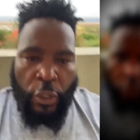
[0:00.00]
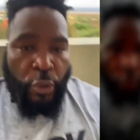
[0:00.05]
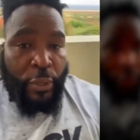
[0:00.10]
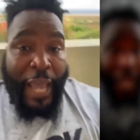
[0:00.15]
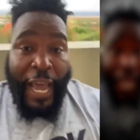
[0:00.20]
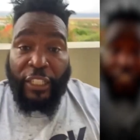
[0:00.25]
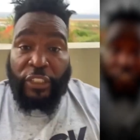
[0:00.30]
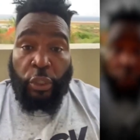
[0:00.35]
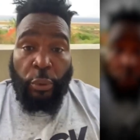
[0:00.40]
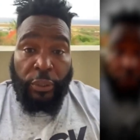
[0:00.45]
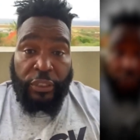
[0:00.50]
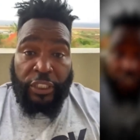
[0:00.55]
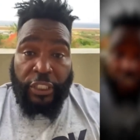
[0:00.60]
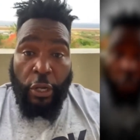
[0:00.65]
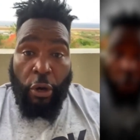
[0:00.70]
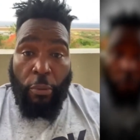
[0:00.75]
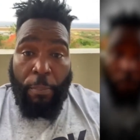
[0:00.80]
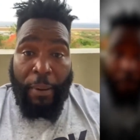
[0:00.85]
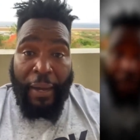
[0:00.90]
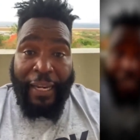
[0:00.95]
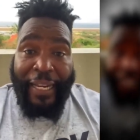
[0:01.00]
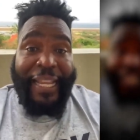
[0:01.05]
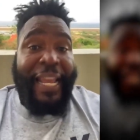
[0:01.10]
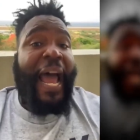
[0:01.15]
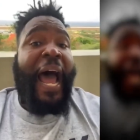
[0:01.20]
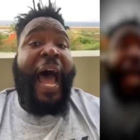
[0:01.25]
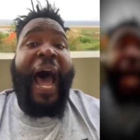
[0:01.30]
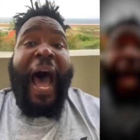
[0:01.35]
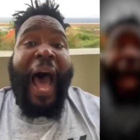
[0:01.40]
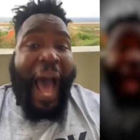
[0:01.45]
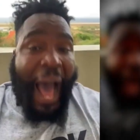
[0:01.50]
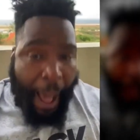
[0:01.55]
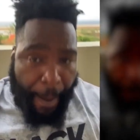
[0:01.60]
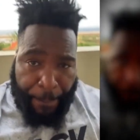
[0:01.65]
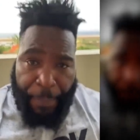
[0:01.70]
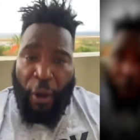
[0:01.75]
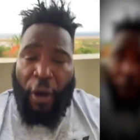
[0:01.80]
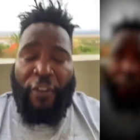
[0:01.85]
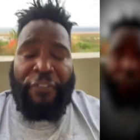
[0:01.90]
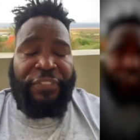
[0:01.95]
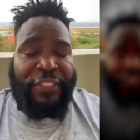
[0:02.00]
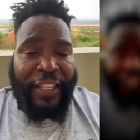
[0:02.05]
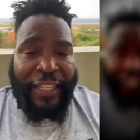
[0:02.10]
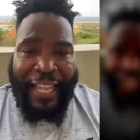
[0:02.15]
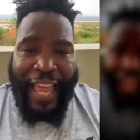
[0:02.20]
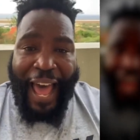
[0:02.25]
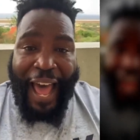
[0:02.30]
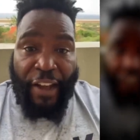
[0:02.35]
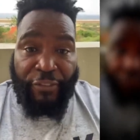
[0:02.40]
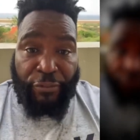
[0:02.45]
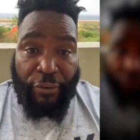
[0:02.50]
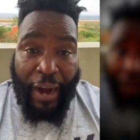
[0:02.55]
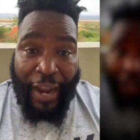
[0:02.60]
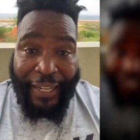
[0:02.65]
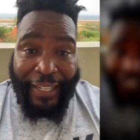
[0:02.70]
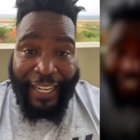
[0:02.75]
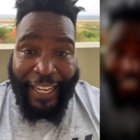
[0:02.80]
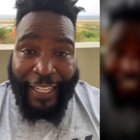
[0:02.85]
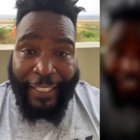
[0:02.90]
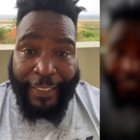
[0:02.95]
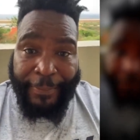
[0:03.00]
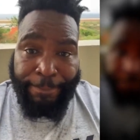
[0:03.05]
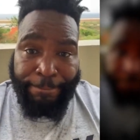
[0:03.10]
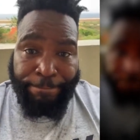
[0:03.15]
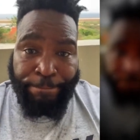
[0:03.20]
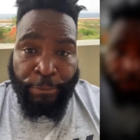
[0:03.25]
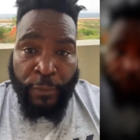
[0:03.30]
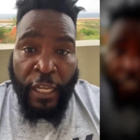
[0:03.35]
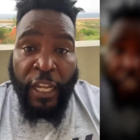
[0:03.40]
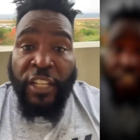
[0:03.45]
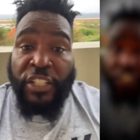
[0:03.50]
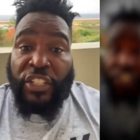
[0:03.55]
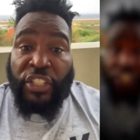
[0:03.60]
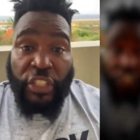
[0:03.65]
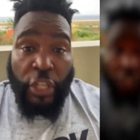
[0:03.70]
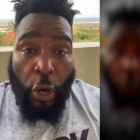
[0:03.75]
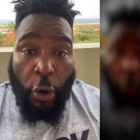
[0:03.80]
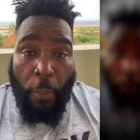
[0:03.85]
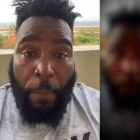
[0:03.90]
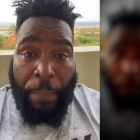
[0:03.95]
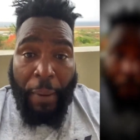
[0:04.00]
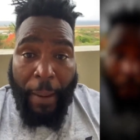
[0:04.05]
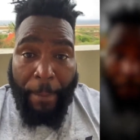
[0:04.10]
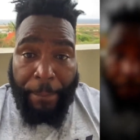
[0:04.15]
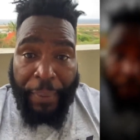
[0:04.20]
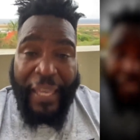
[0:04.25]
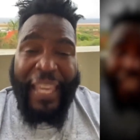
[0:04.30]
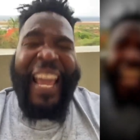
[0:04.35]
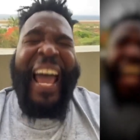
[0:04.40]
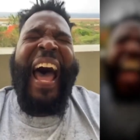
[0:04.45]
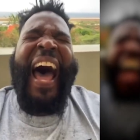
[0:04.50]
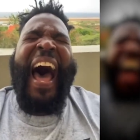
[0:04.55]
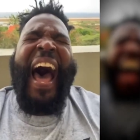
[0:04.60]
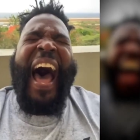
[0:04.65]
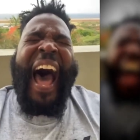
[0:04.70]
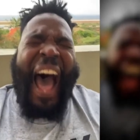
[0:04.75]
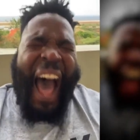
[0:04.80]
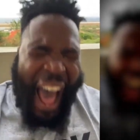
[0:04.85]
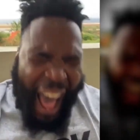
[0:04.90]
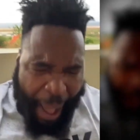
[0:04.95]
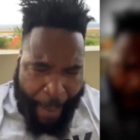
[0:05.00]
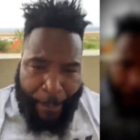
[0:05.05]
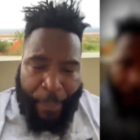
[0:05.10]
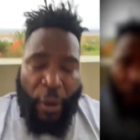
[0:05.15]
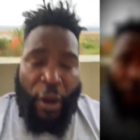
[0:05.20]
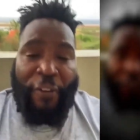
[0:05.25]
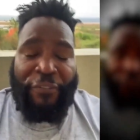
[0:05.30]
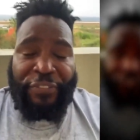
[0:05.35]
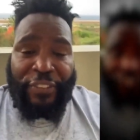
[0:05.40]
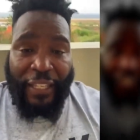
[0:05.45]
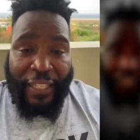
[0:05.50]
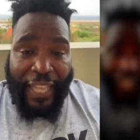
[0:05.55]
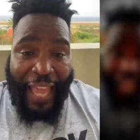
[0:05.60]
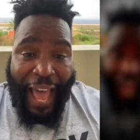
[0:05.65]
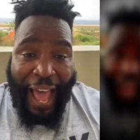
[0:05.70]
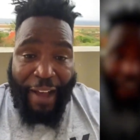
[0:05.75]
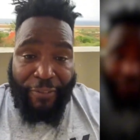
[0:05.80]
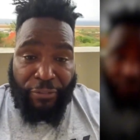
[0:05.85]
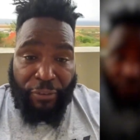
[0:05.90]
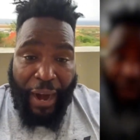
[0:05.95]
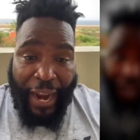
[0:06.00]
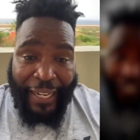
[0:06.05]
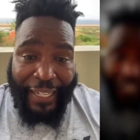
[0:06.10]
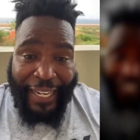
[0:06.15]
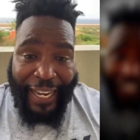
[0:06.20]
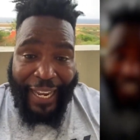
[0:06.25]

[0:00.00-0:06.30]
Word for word: Got you a snow bunny? Hop off the live right now. Snow puppy, hop off the live right